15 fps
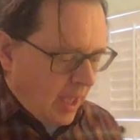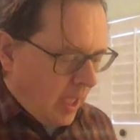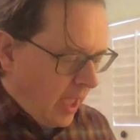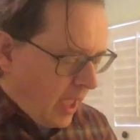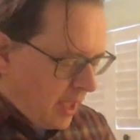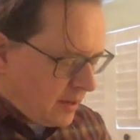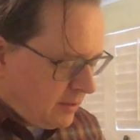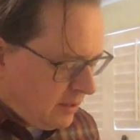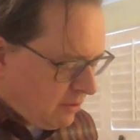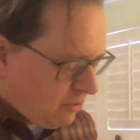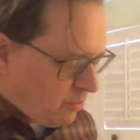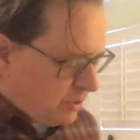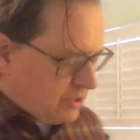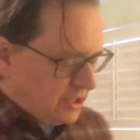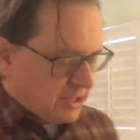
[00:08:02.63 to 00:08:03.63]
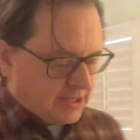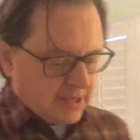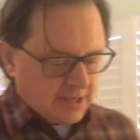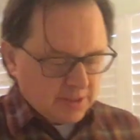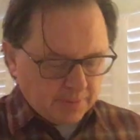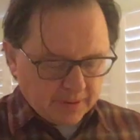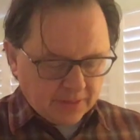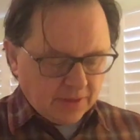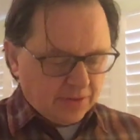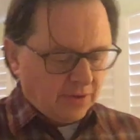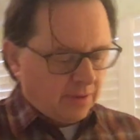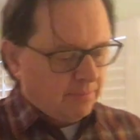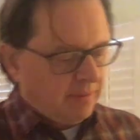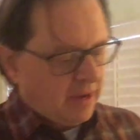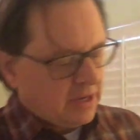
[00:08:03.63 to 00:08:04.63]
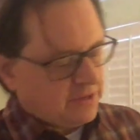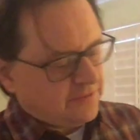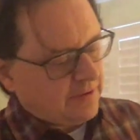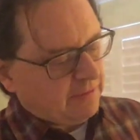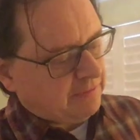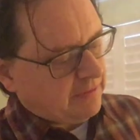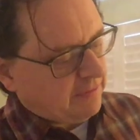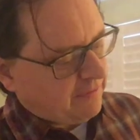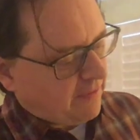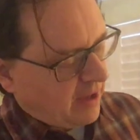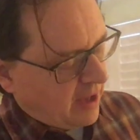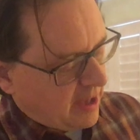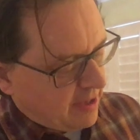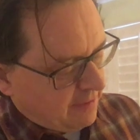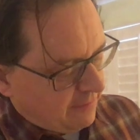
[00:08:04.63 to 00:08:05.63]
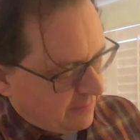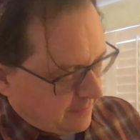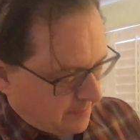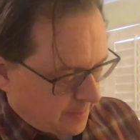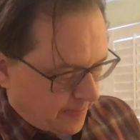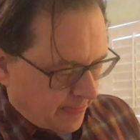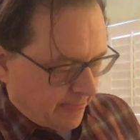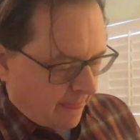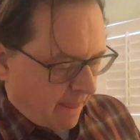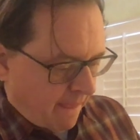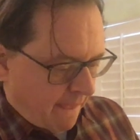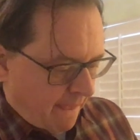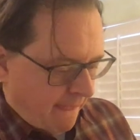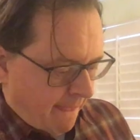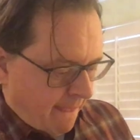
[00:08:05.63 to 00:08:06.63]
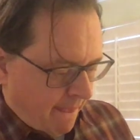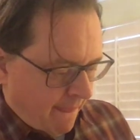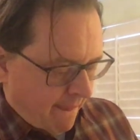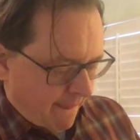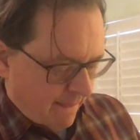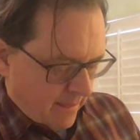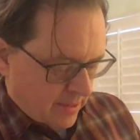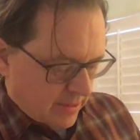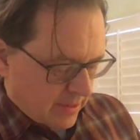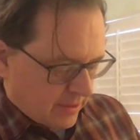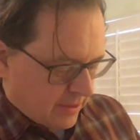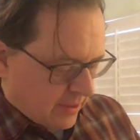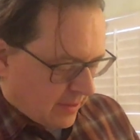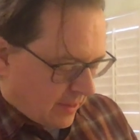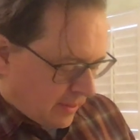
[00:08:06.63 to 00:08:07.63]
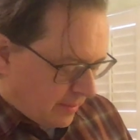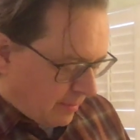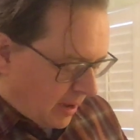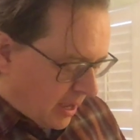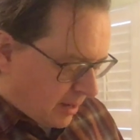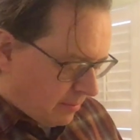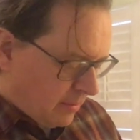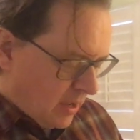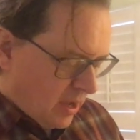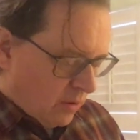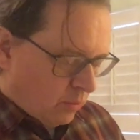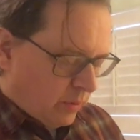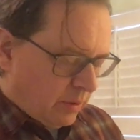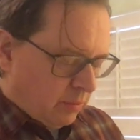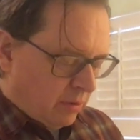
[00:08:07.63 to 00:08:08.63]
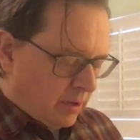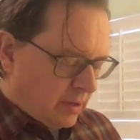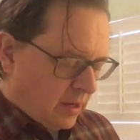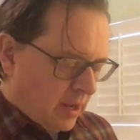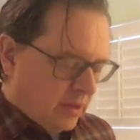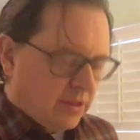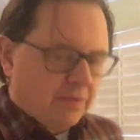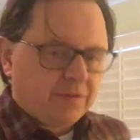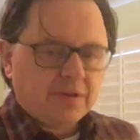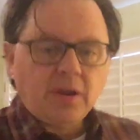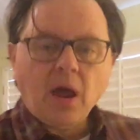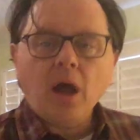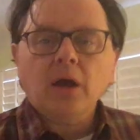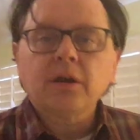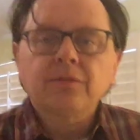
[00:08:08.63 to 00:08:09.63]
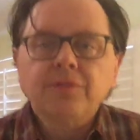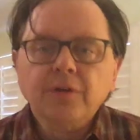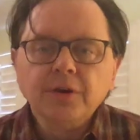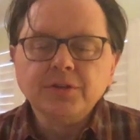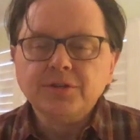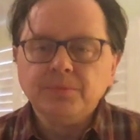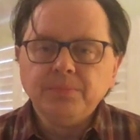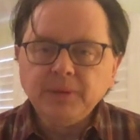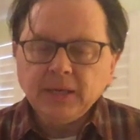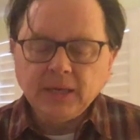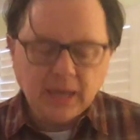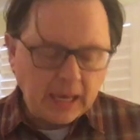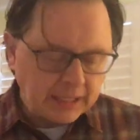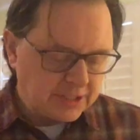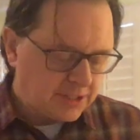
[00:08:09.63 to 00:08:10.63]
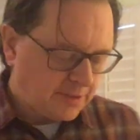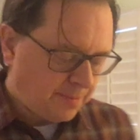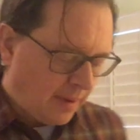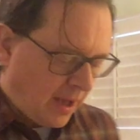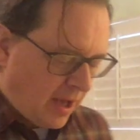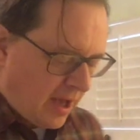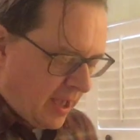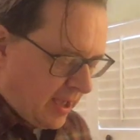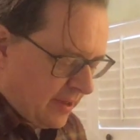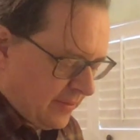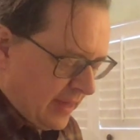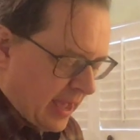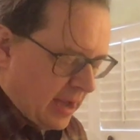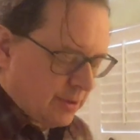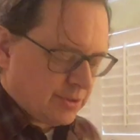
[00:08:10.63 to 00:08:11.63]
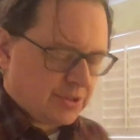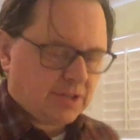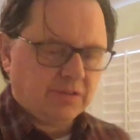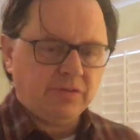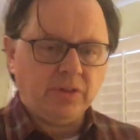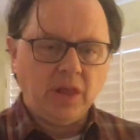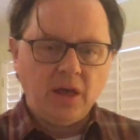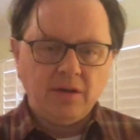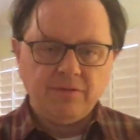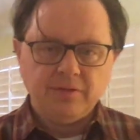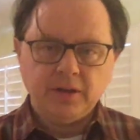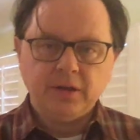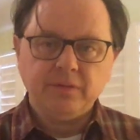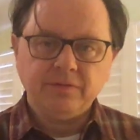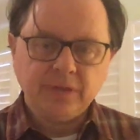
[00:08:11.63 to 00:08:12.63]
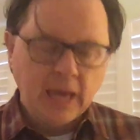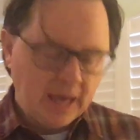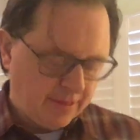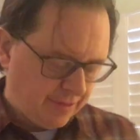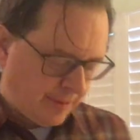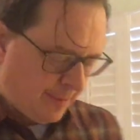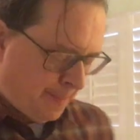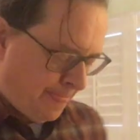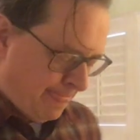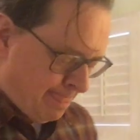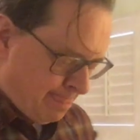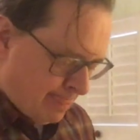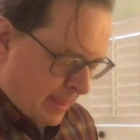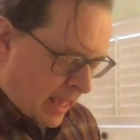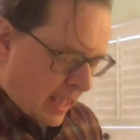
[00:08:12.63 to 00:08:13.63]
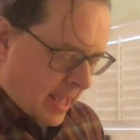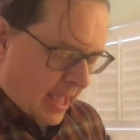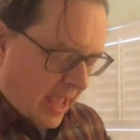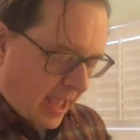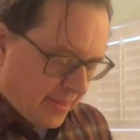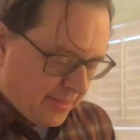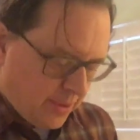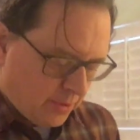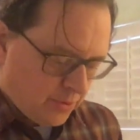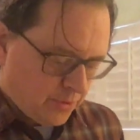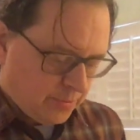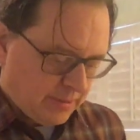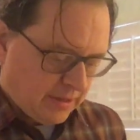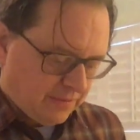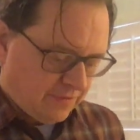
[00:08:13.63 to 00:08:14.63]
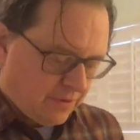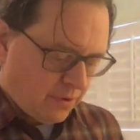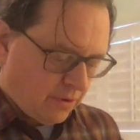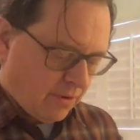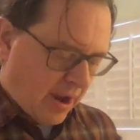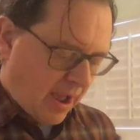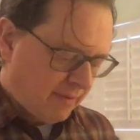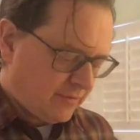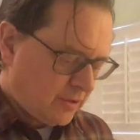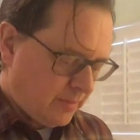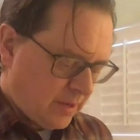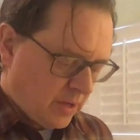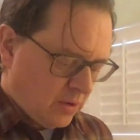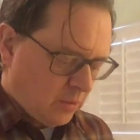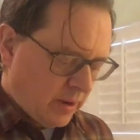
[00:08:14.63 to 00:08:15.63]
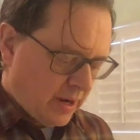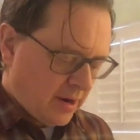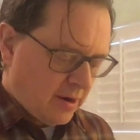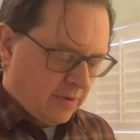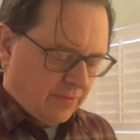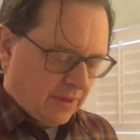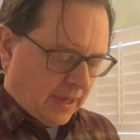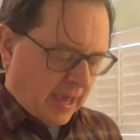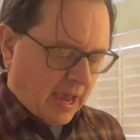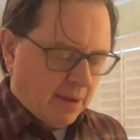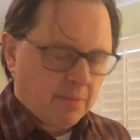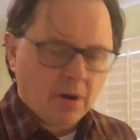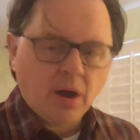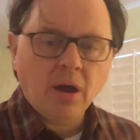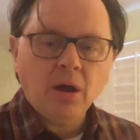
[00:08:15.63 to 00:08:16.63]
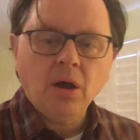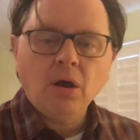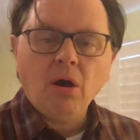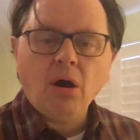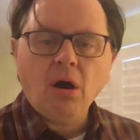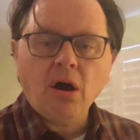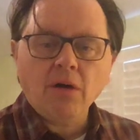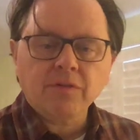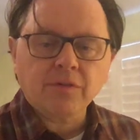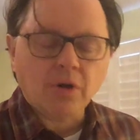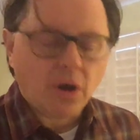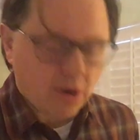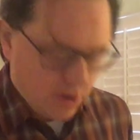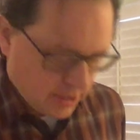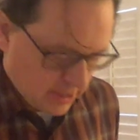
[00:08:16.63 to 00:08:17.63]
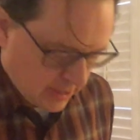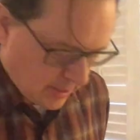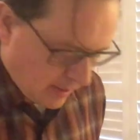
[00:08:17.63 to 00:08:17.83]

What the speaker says: And here's what she says about this on page 55. This is at the bottom. We want the photographer to be a spy in the house of love and of death, and those being photographed to be unaware of the camera, off guard.